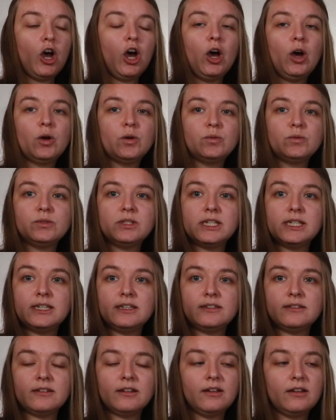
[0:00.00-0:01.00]
hone
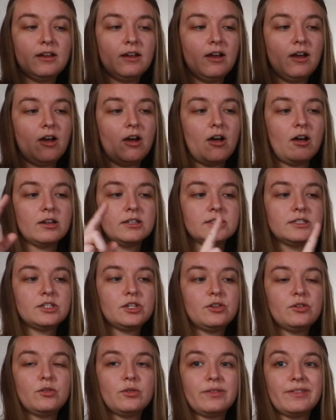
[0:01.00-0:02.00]
in
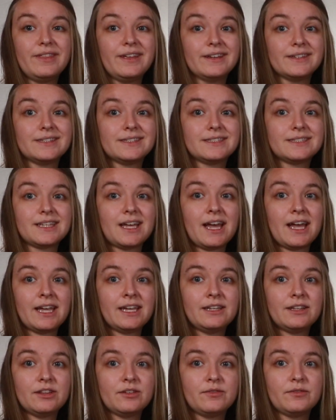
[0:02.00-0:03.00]
onto the
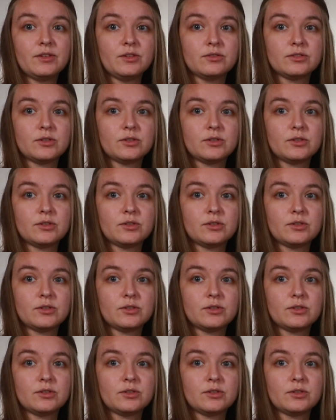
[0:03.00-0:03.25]
side of the flute.